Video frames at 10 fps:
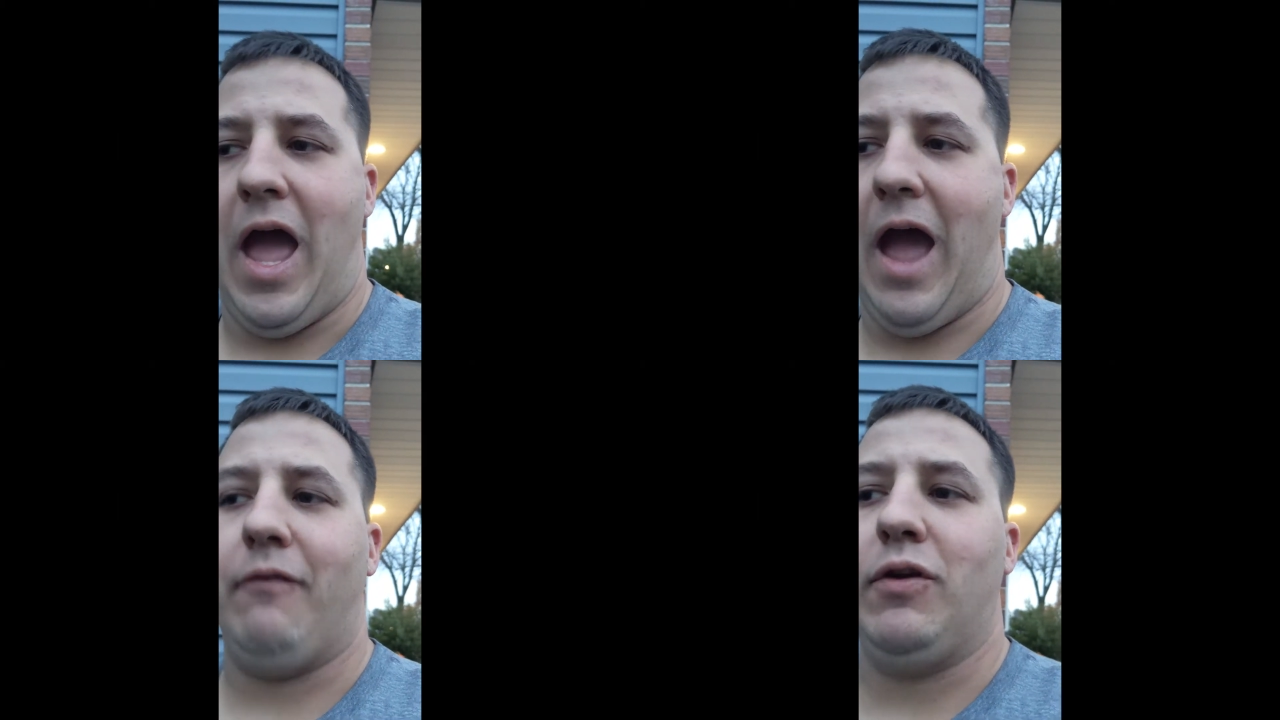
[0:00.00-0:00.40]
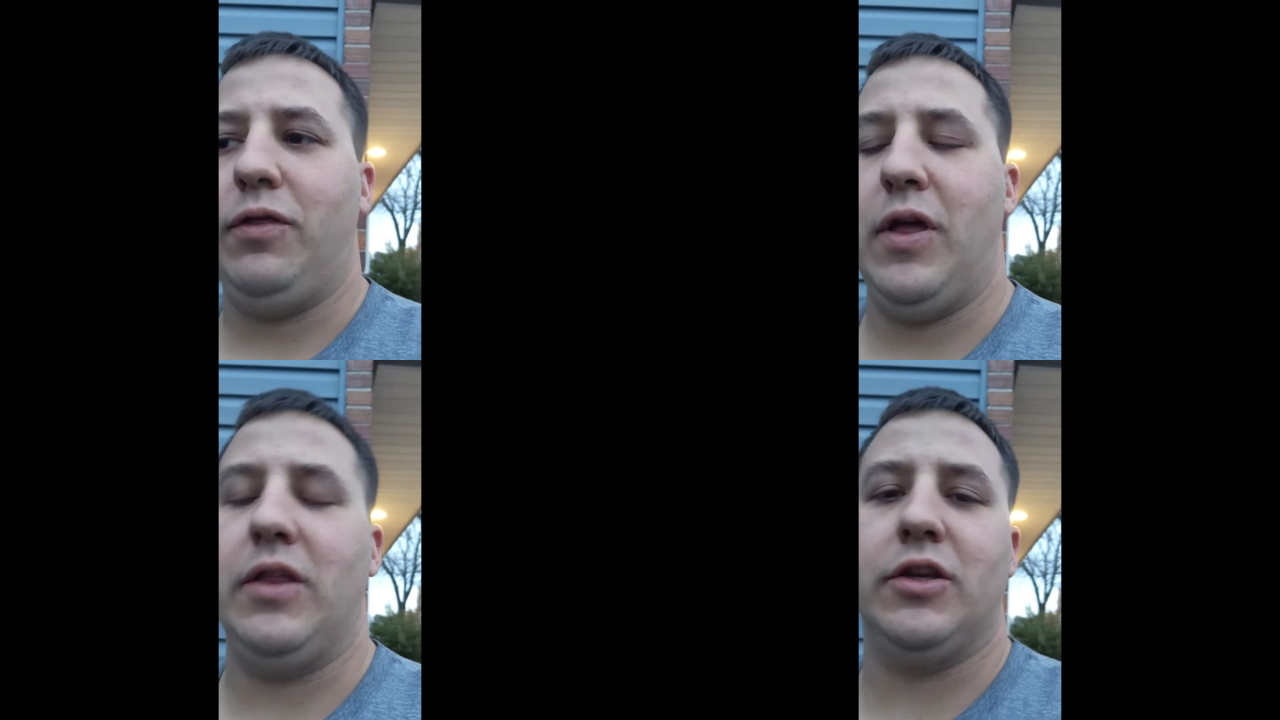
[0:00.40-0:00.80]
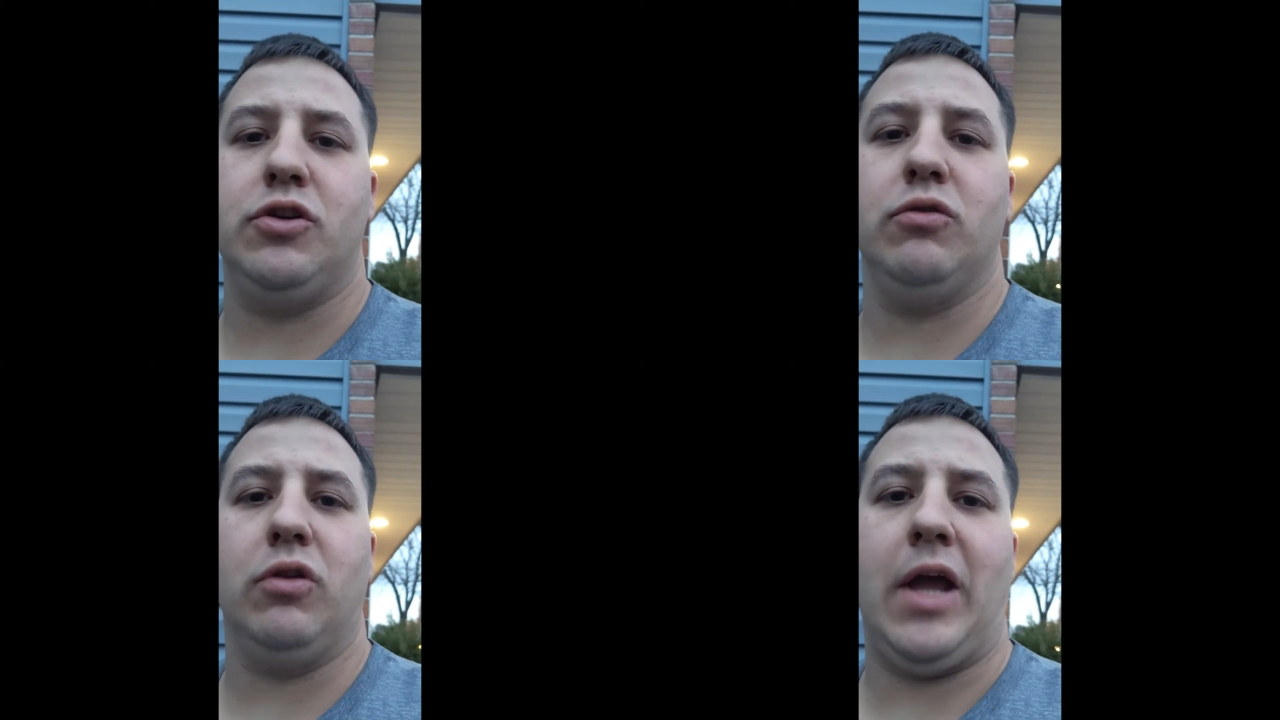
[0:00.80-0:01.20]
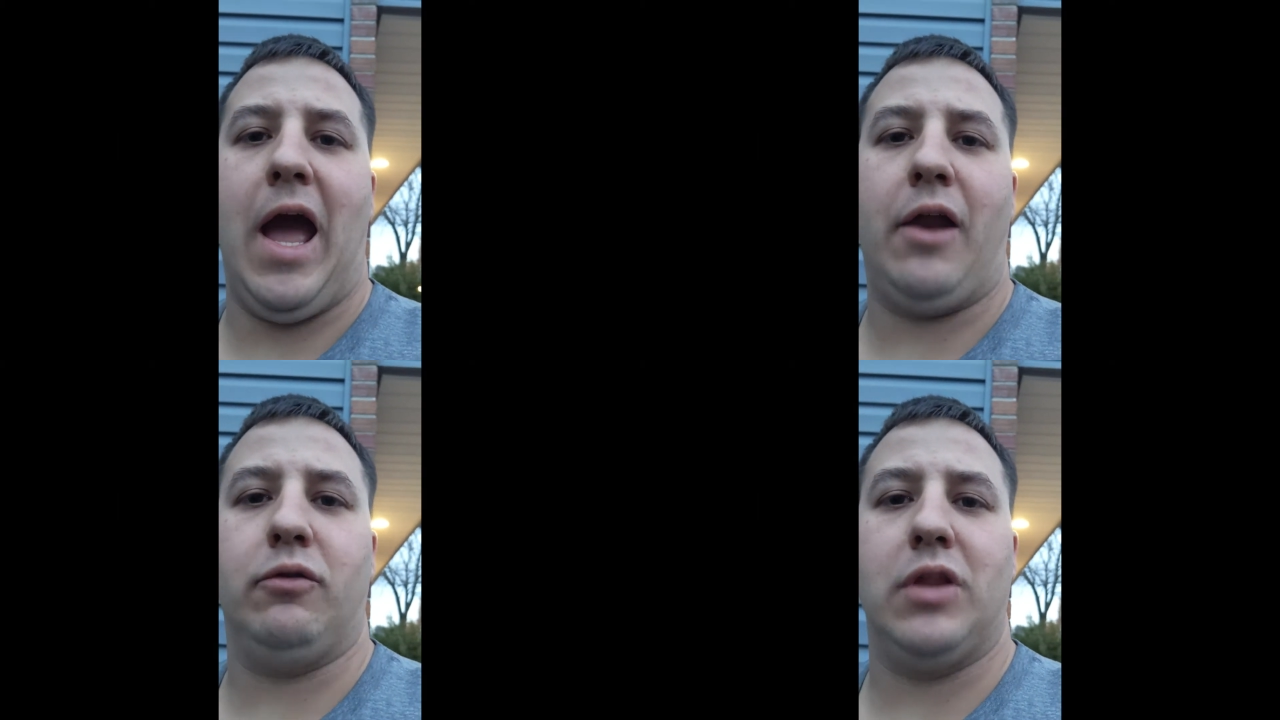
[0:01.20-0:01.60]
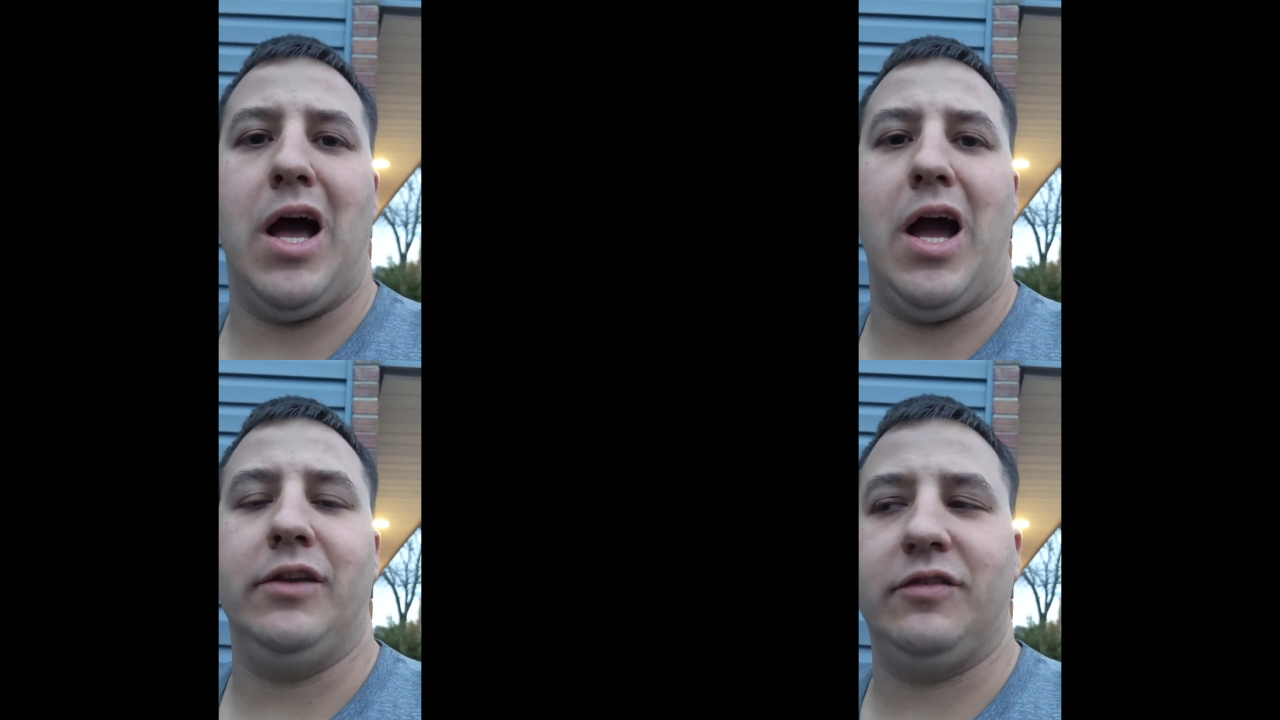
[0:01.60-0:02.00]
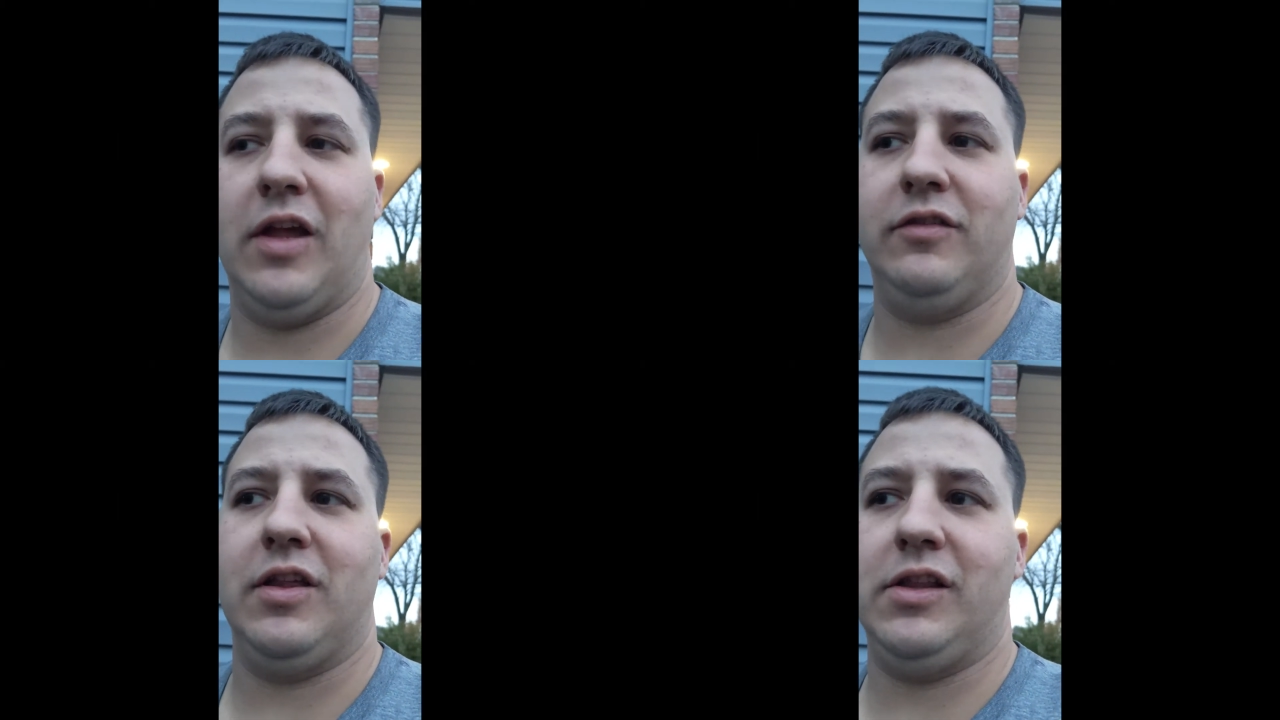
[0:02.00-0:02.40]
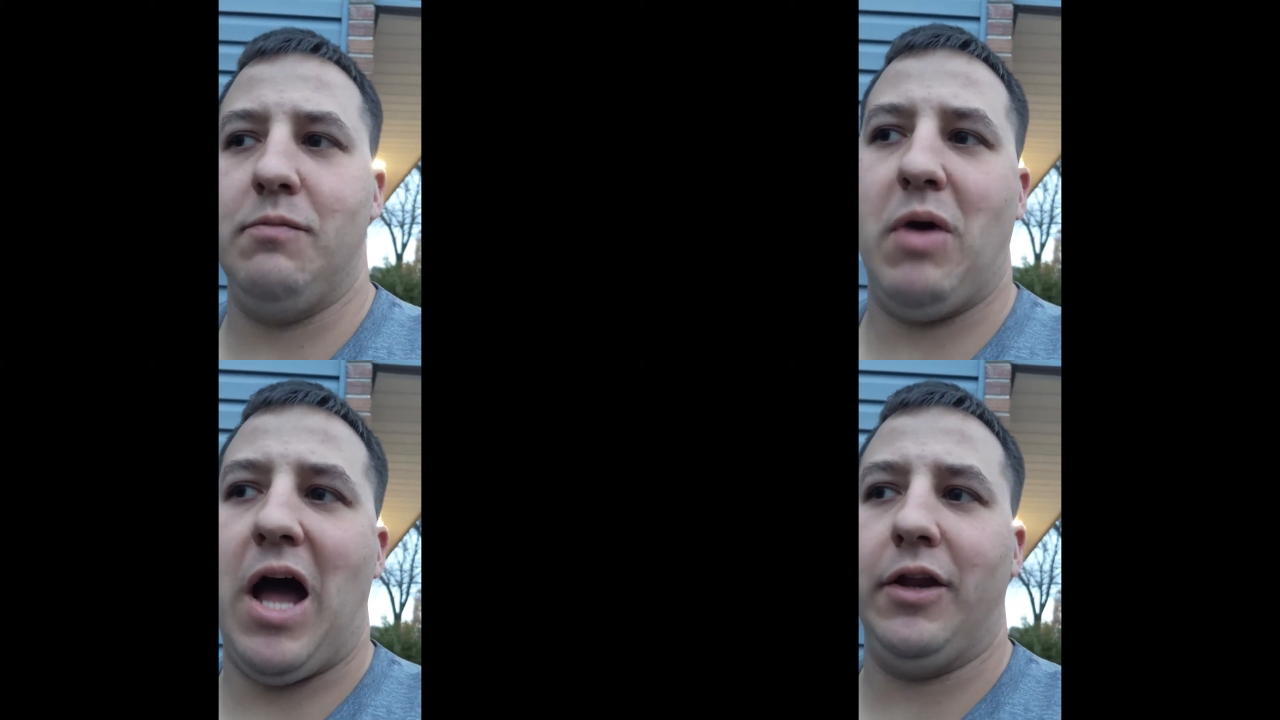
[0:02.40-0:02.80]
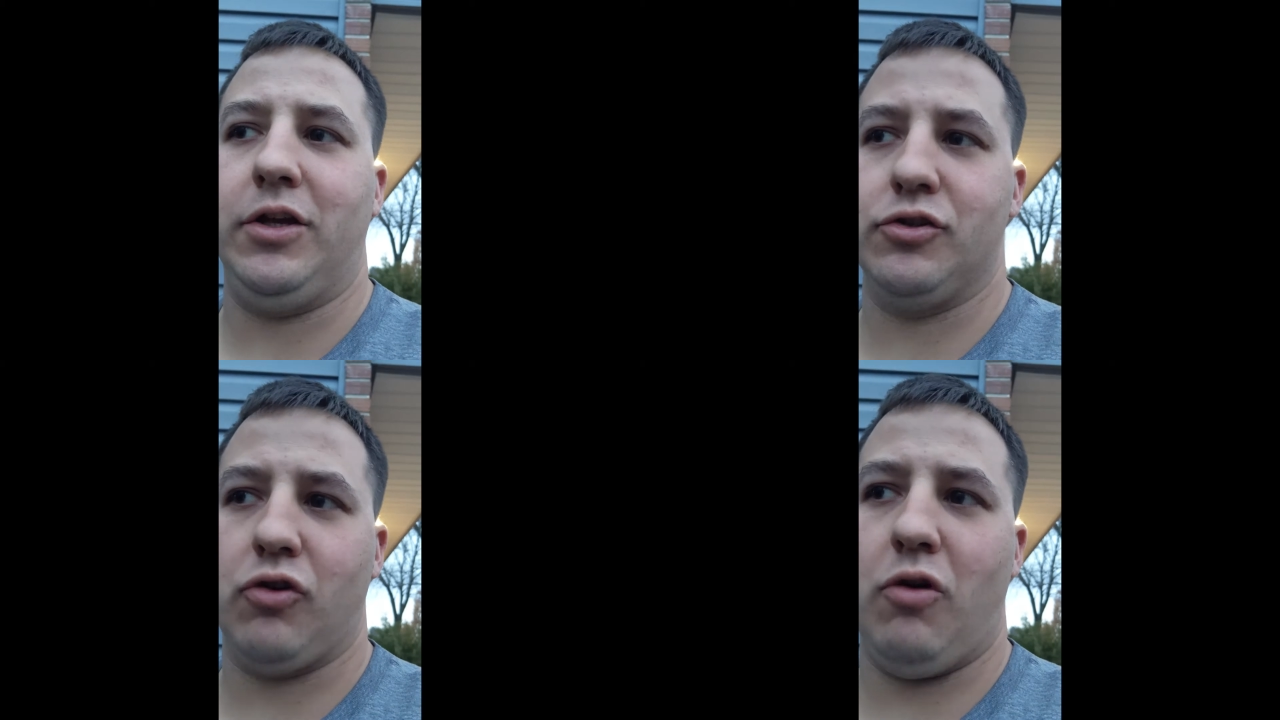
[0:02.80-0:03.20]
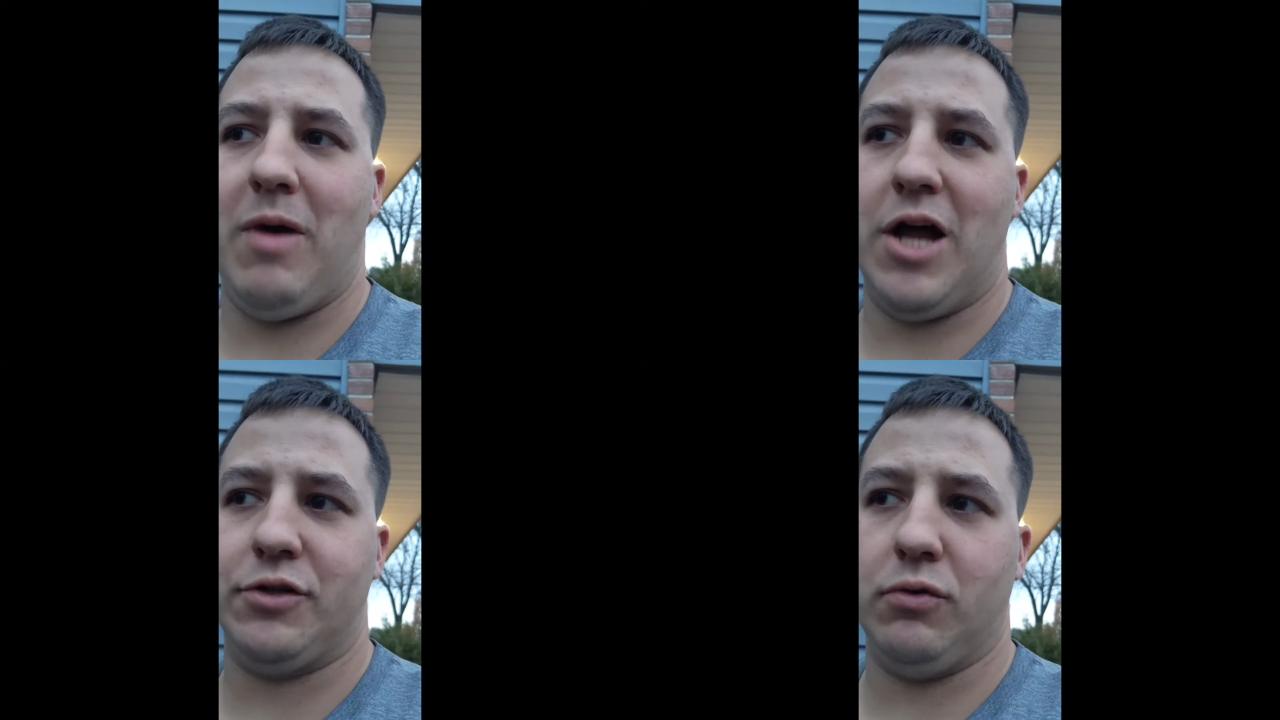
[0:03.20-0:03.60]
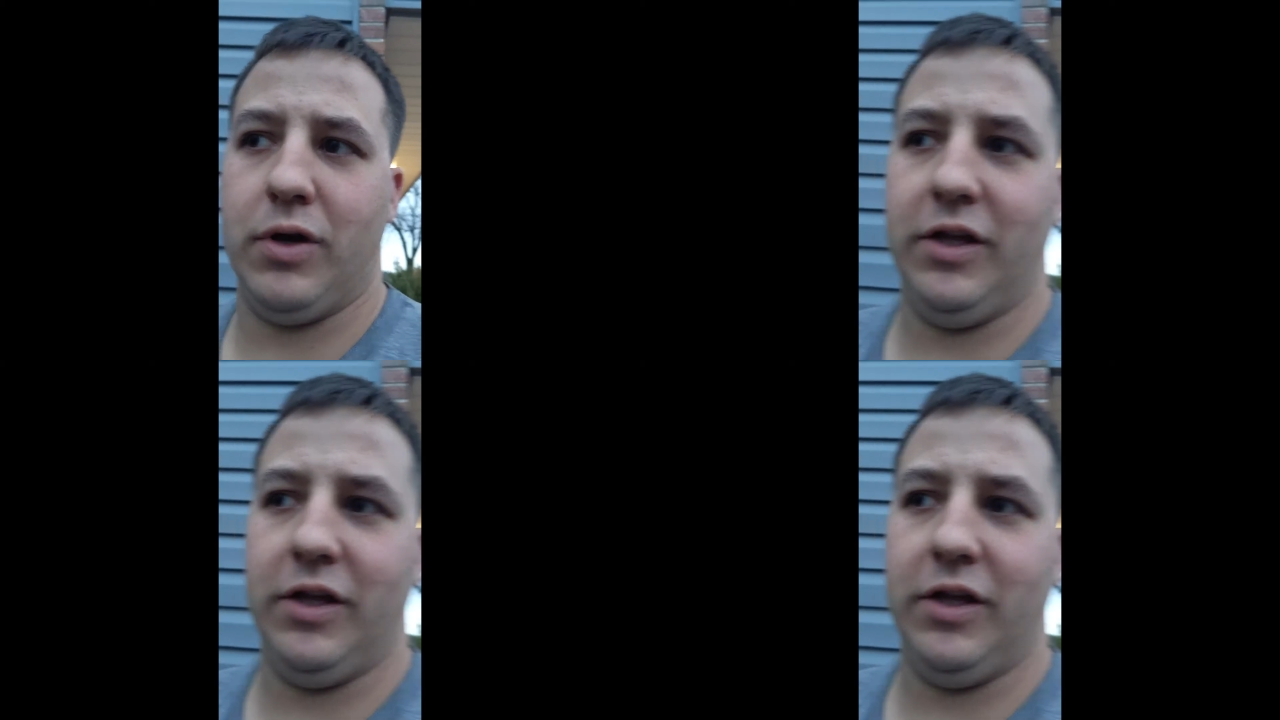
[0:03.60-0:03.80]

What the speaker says: Everything that you look at online says that the body control module